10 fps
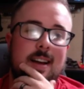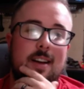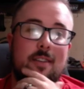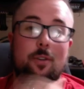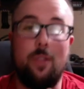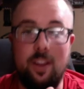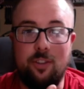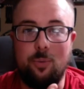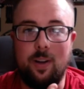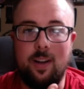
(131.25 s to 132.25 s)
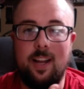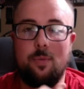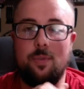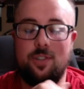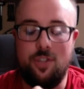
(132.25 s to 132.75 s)
For this one, it
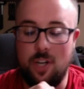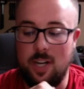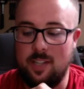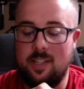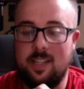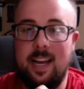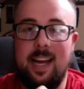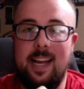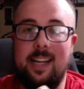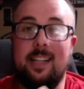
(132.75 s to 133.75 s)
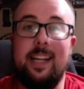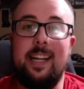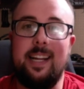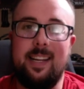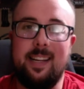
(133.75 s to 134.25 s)
was just a
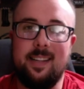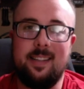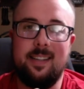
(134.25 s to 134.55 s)
cleaning kit.